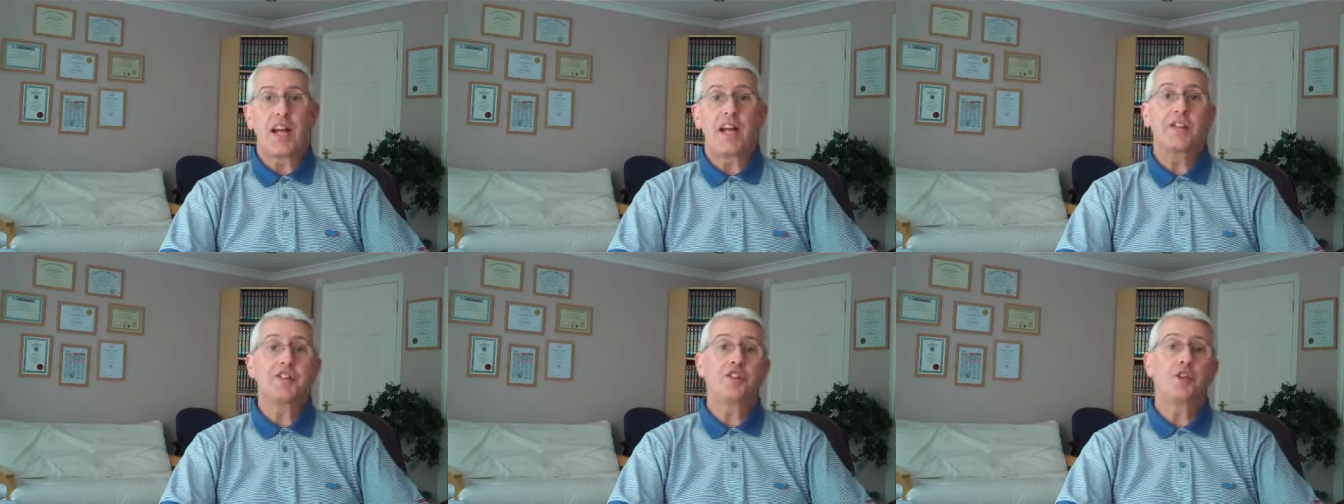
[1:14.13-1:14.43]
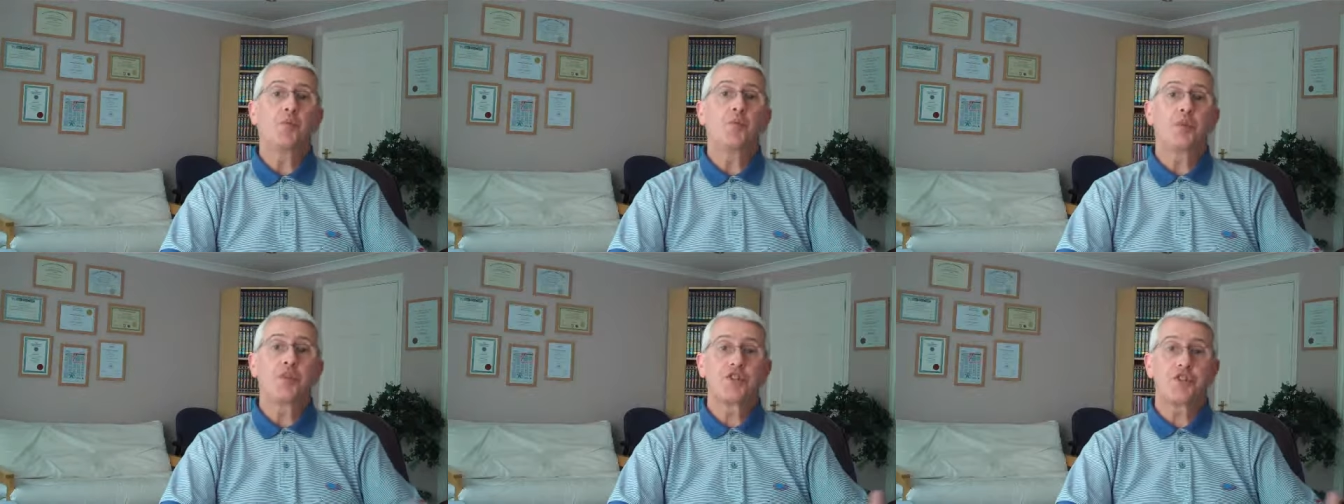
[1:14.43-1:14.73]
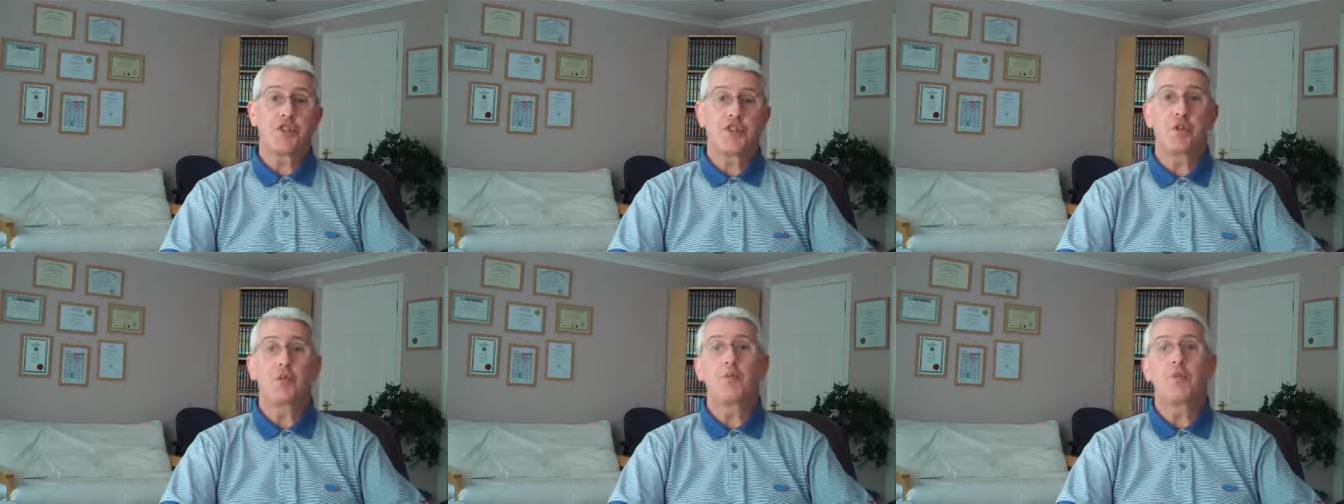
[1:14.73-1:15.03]
and you will
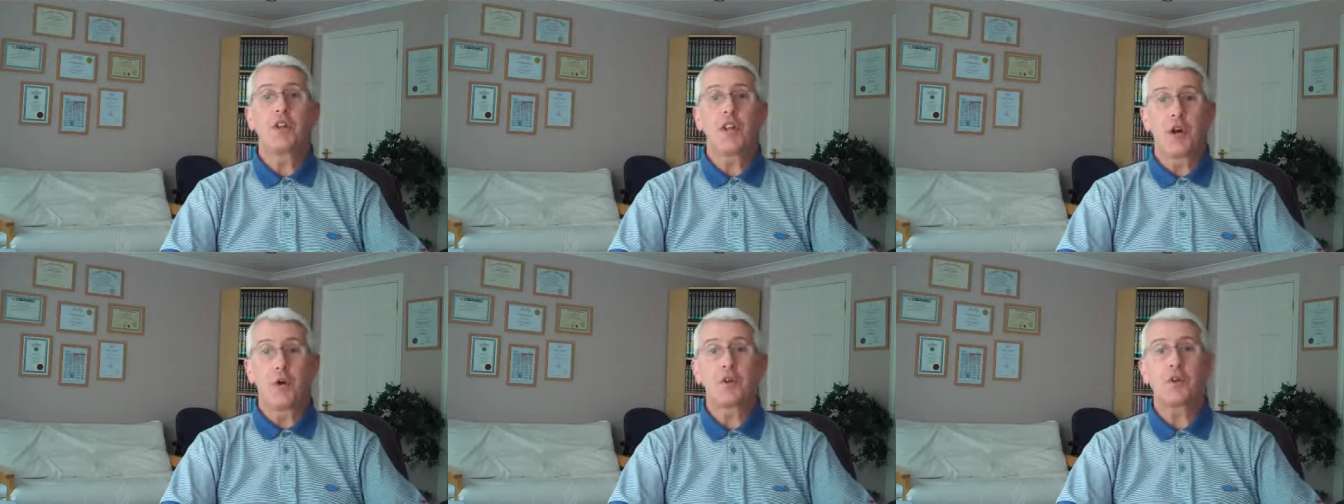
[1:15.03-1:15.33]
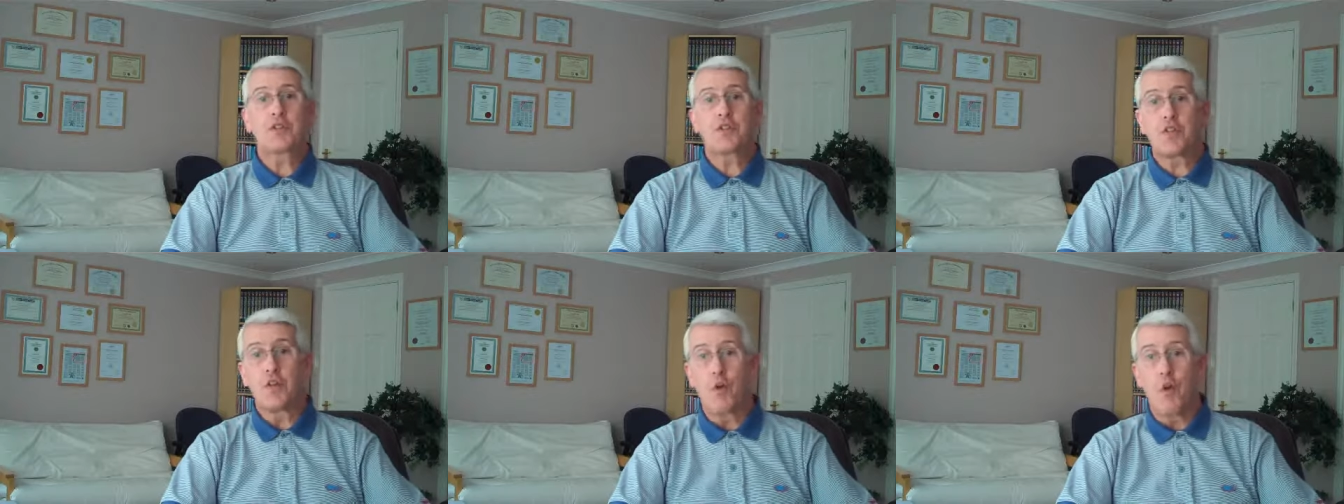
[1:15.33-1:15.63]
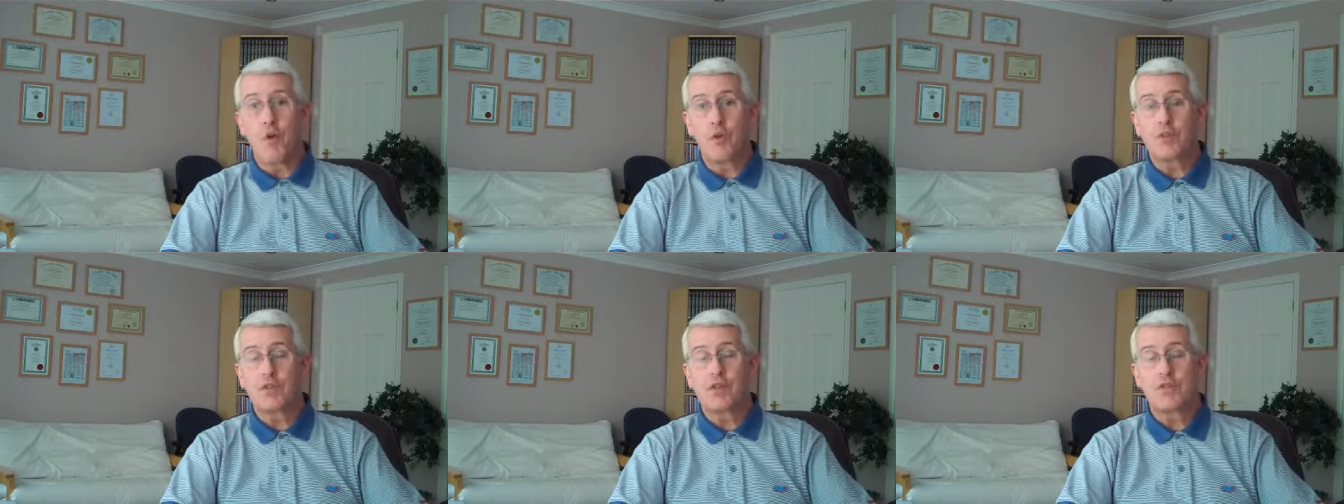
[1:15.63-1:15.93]
shoot lower
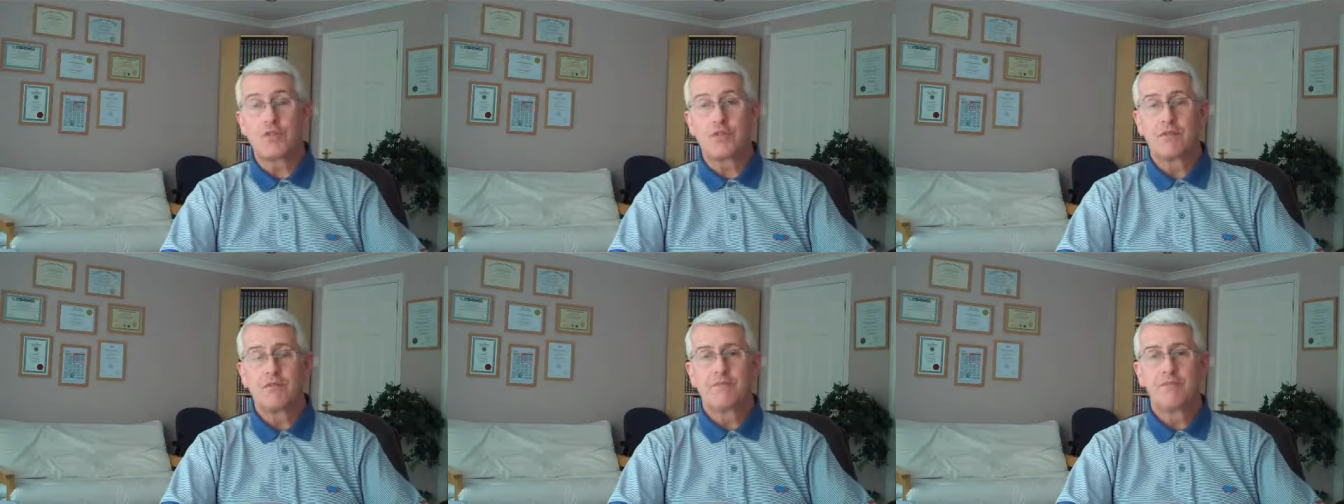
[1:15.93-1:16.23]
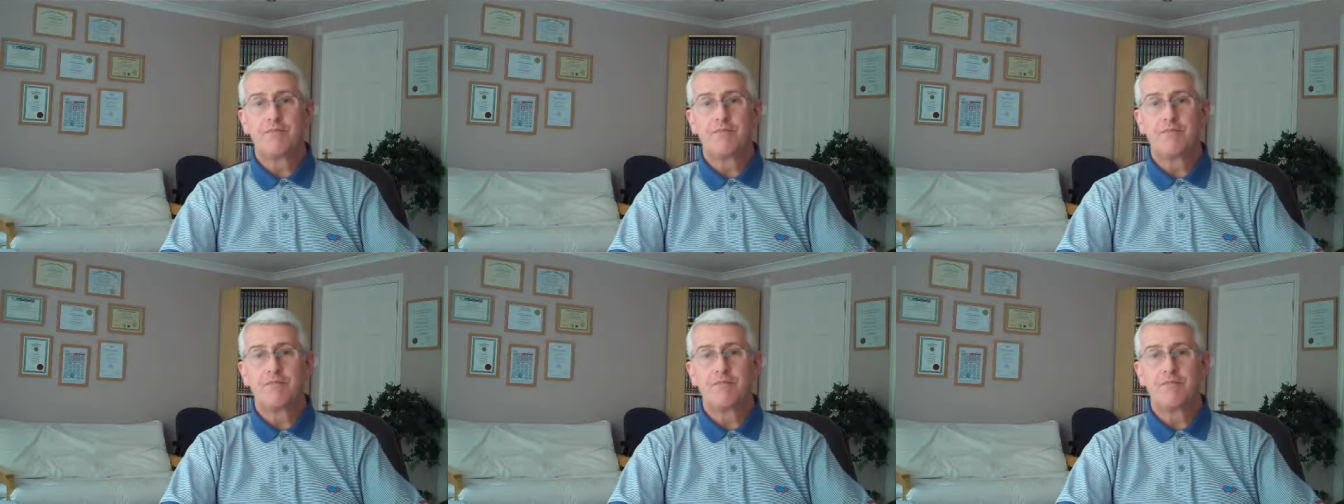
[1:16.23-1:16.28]
scores.